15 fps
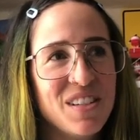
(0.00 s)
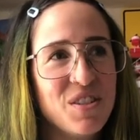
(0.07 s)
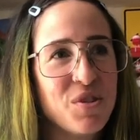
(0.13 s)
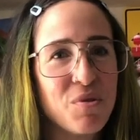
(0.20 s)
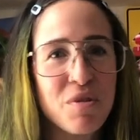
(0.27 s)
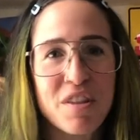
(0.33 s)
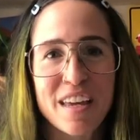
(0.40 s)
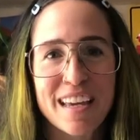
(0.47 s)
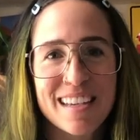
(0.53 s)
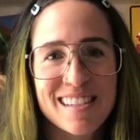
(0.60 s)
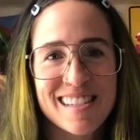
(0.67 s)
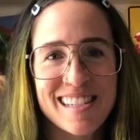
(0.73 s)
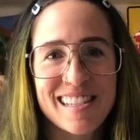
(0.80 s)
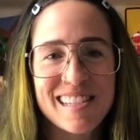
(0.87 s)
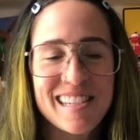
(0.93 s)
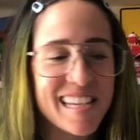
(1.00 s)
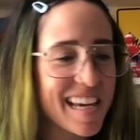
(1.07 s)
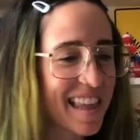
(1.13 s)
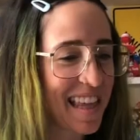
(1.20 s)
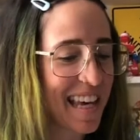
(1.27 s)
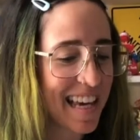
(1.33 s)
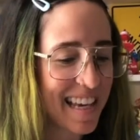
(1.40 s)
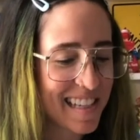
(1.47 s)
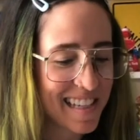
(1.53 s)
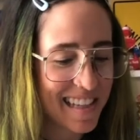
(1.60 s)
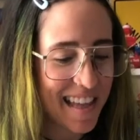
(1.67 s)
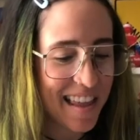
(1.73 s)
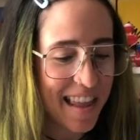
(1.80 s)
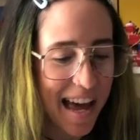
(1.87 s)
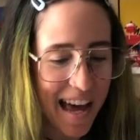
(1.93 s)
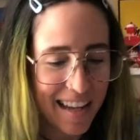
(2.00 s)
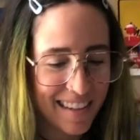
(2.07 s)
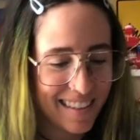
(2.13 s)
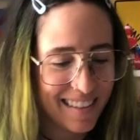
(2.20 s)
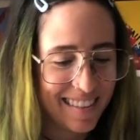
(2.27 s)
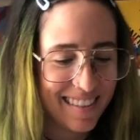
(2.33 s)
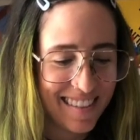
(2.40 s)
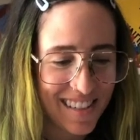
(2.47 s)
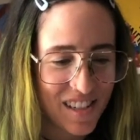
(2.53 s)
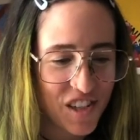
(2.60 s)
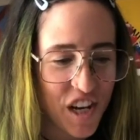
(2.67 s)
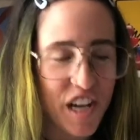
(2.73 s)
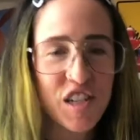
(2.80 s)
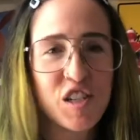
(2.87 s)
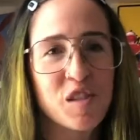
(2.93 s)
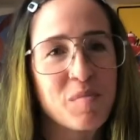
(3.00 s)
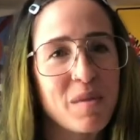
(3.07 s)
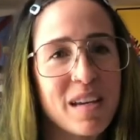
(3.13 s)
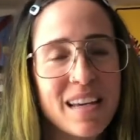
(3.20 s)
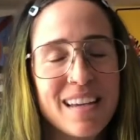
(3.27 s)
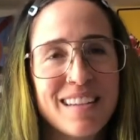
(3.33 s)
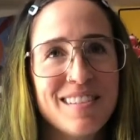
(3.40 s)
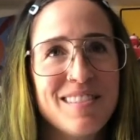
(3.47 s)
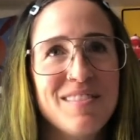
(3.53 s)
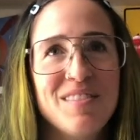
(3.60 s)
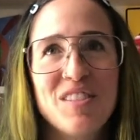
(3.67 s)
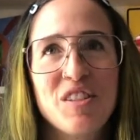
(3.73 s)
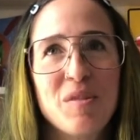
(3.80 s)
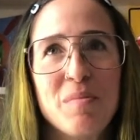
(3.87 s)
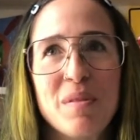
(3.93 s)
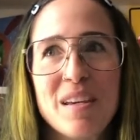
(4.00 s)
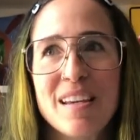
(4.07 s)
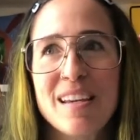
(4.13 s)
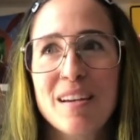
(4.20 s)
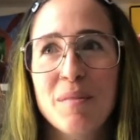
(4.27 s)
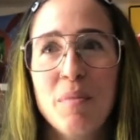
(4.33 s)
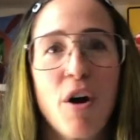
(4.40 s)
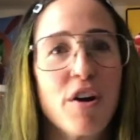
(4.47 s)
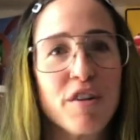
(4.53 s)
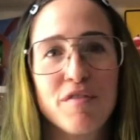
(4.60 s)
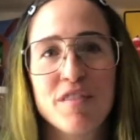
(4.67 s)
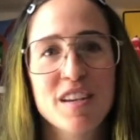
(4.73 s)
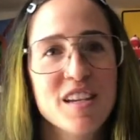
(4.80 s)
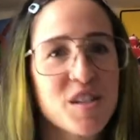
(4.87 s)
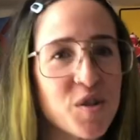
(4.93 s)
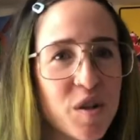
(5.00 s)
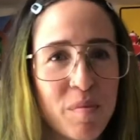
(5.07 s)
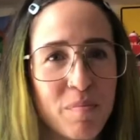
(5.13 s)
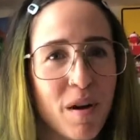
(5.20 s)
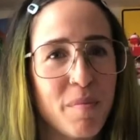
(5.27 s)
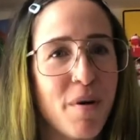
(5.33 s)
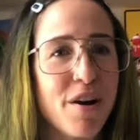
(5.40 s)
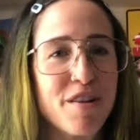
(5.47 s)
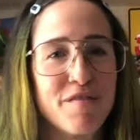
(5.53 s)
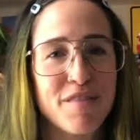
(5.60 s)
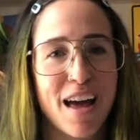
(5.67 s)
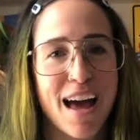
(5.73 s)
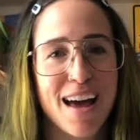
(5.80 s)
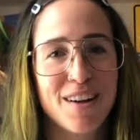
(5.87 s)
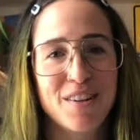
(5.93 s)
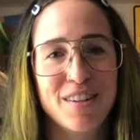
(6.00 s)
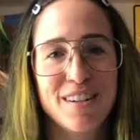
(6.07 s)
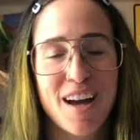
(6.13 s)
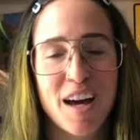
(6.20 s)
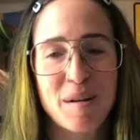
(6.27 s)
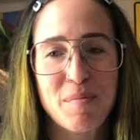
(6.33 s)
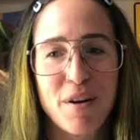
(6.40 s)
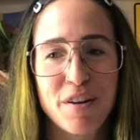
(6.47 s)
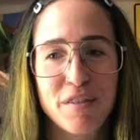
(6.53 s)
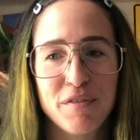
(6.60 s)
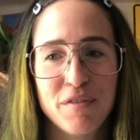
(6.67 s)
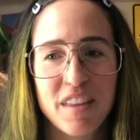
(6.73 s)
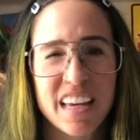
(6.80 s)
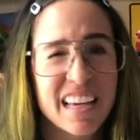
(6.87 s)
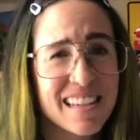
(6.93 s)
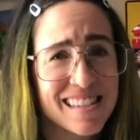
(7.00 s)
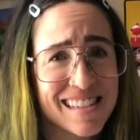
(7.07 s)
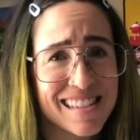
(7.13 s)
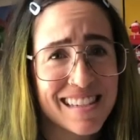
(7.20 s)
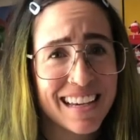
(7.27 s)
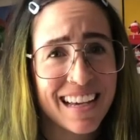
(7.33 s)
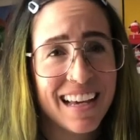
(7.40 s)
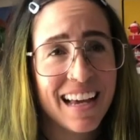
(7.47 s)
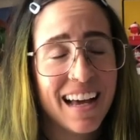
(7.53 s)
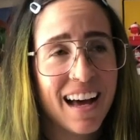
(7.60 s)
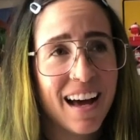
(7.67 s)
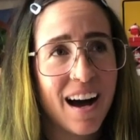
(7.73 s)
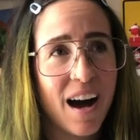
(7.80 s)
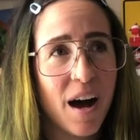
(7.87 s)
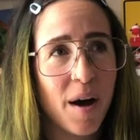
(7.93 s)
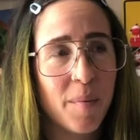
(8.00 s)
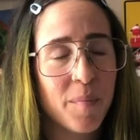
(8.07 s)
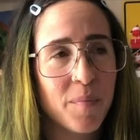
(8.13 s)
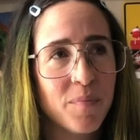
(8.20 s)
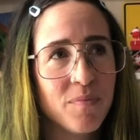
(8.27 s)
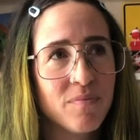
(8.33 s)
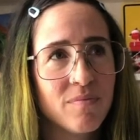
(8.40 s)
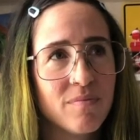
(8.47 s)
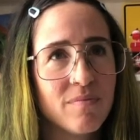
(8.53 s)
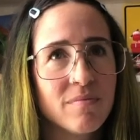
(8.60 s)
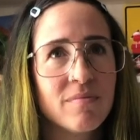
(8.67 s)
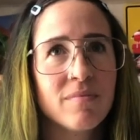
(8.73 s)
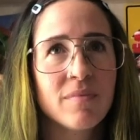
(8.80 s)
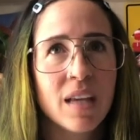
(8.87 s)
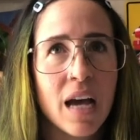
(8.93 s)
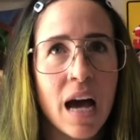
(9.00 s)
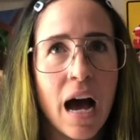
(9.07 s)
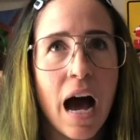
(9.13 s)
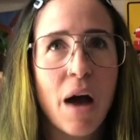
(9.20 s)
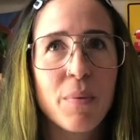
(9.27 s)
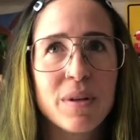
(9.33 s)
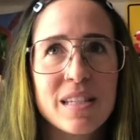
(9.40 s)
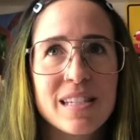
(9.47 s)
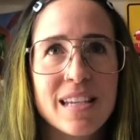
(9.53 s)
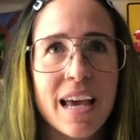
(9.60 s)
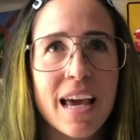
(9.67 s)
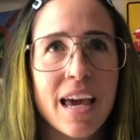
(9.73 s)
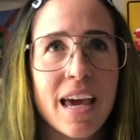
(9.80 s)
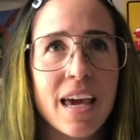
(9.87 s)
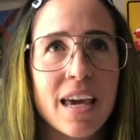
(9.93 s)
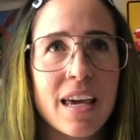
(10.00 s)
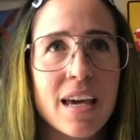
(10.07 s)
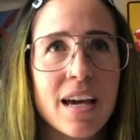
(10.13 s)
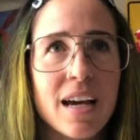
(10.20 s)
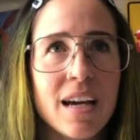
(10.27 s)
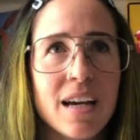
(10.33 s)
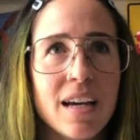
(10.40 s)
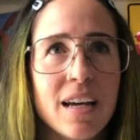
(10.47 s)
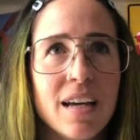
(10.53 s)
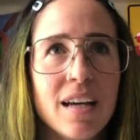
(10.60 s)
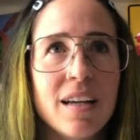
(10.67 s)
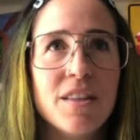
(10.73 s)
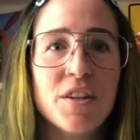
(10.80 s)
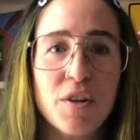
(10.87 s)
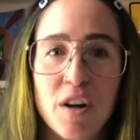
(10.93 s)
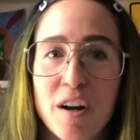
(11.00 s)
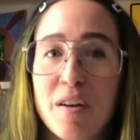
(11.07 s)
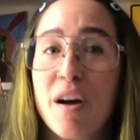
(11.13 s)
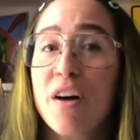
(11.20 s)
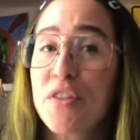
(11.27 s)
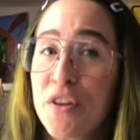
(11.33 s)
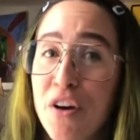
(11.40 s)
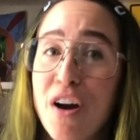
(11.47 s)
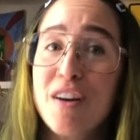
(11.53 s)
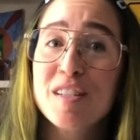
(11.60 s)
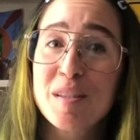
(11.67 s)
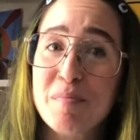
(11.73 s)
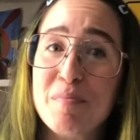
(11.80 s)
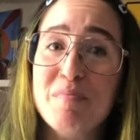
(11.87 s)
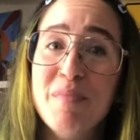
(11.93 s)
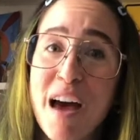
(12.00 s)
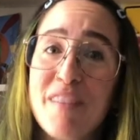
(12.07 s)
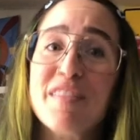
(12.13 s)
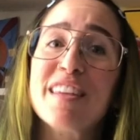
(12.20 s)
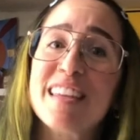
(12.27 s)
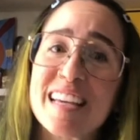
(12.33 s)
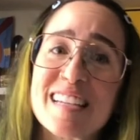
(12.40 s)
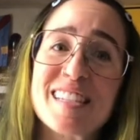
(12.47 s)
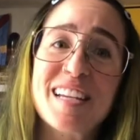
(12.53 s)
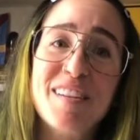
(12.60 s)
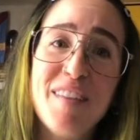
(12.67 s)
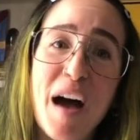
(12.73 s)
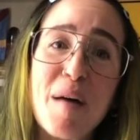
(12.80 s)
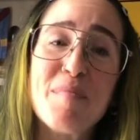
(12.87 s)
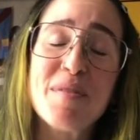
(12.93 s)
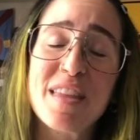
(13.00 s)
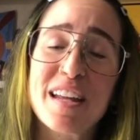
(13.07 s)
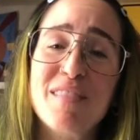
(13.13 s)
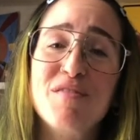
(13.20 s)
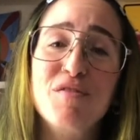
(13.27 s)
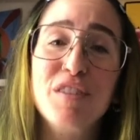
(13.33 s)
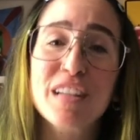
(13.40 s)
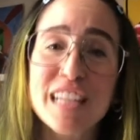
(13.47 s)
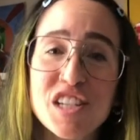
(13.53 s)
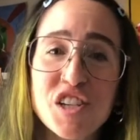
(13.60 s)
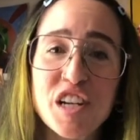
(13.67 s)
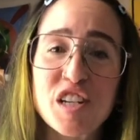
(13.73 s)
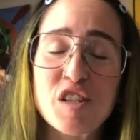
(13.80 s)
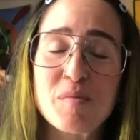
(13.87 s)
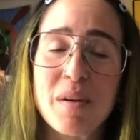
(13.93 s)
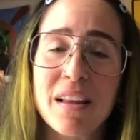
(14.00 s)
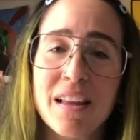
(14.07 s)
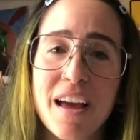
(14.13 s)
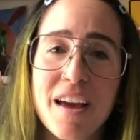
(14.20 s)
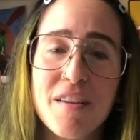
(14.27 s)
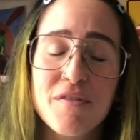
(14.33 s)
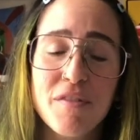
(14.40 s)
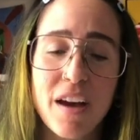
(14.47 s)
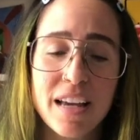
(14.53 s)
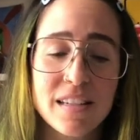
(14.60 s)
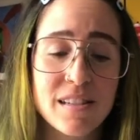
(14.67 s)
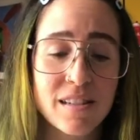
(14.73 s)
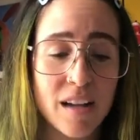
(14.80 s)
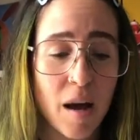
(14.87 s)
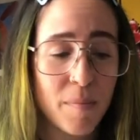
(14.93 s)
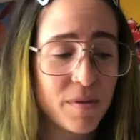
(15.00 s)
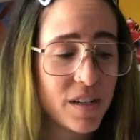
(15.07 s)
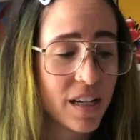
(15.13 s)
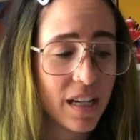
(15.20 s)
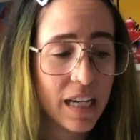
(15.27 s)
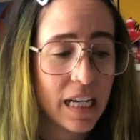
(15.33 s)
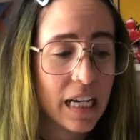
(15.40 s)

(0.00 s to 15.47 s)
do things and seek things, and then that changes me to be a part of this or a part of that or not a part of things. I would say there are some heavy things that have happened that have really changed my life. I stopped